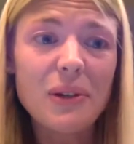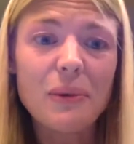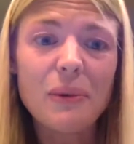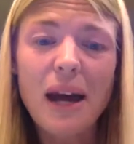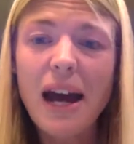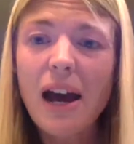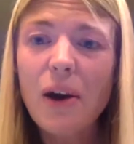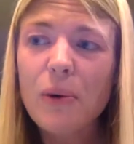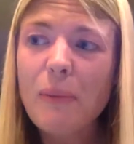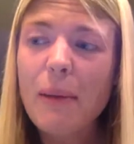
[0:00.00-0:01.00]

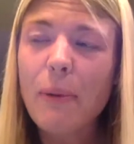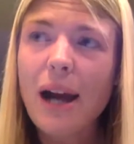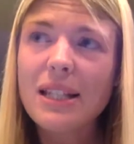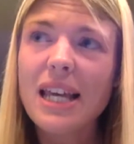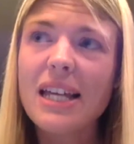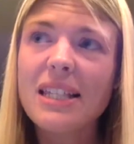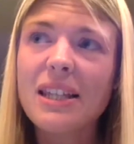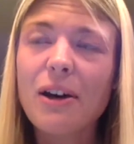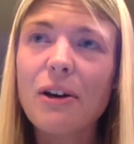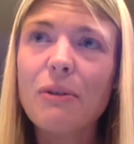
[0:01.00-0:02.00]
how my process
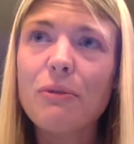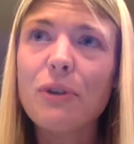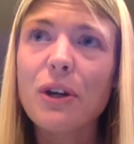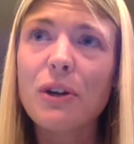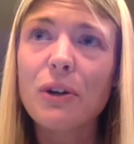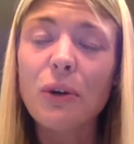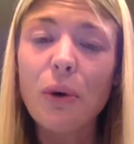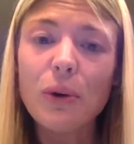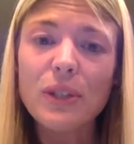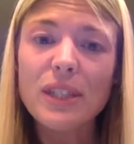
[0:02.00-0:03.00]
of
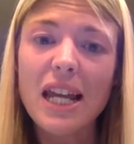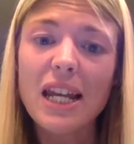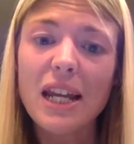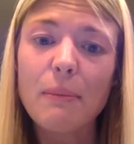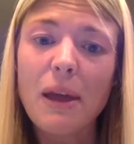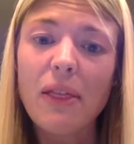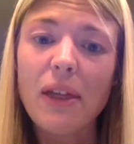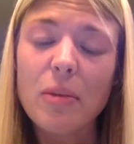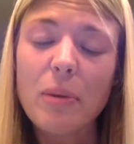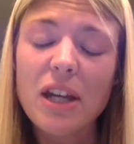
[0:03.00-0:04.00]
goal setting and my
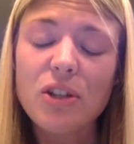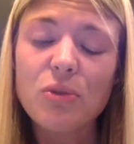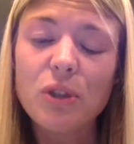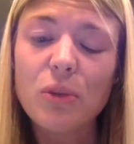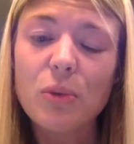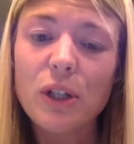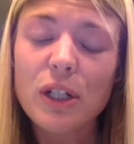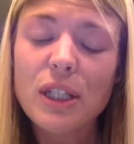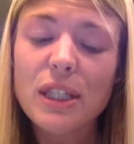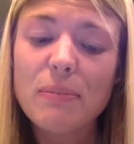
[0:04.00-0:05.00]
like page really
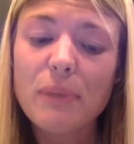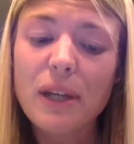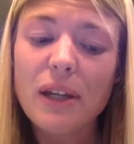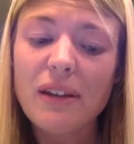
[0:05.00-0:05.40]
works. But,